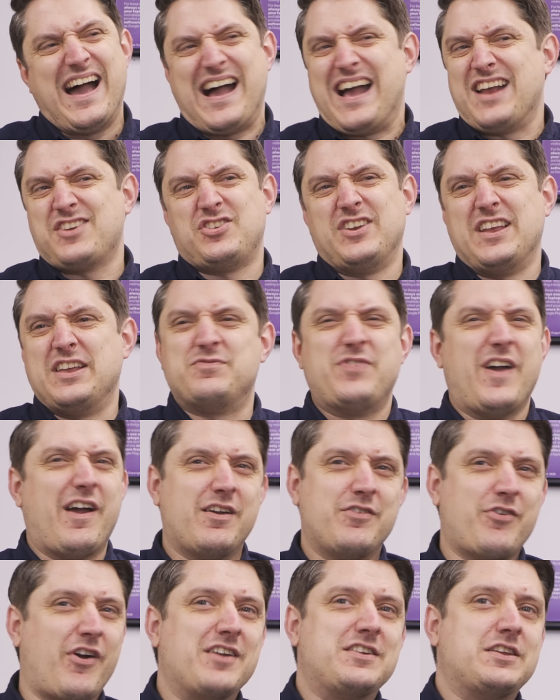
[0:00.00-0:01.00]
Actually, it's
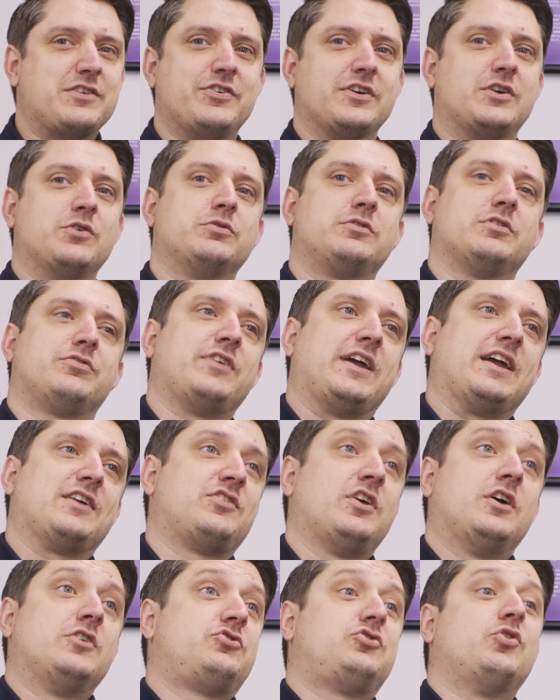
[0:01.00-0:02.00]
very, very difficult to
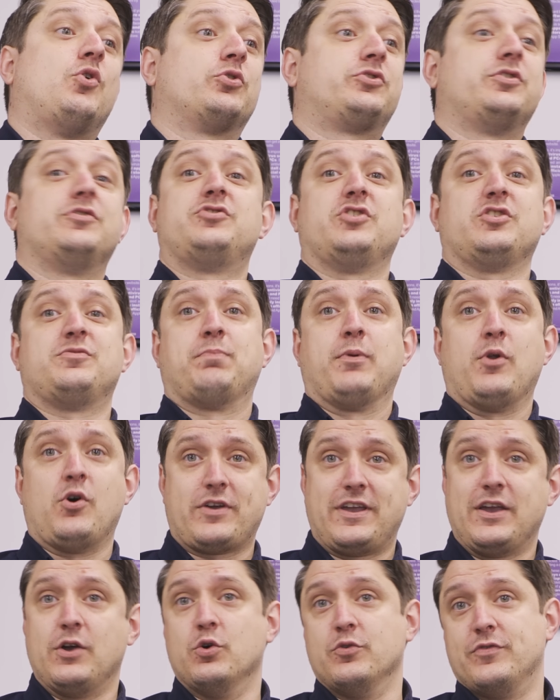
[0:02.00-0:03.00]
fix, short of just
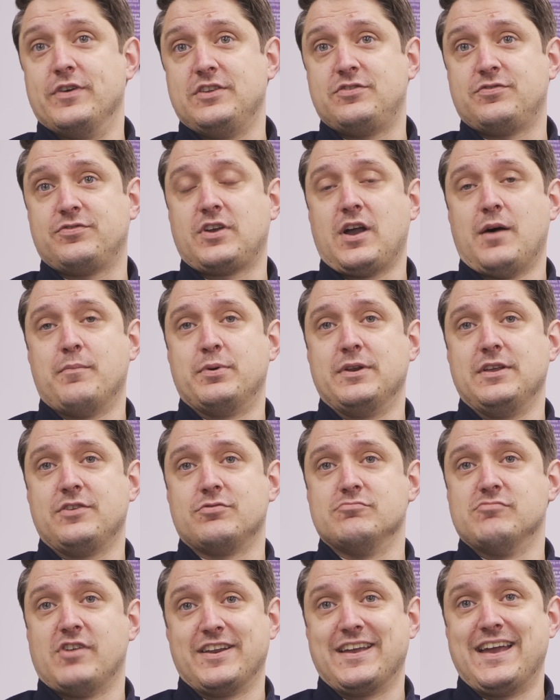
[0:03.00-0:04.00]
blocking all these companies
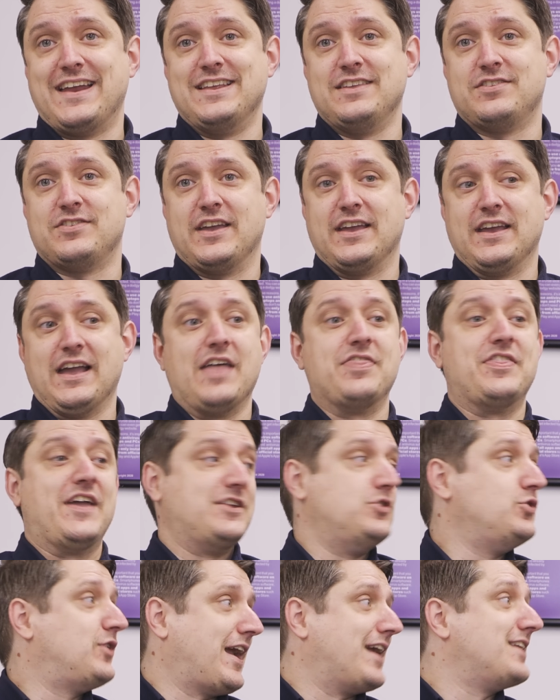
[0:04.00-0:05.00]
from running anything, and
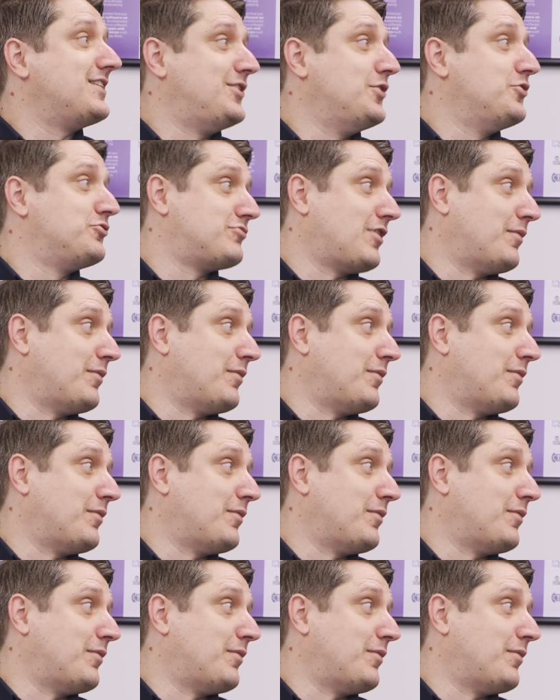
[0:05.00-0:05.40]
then you get in huge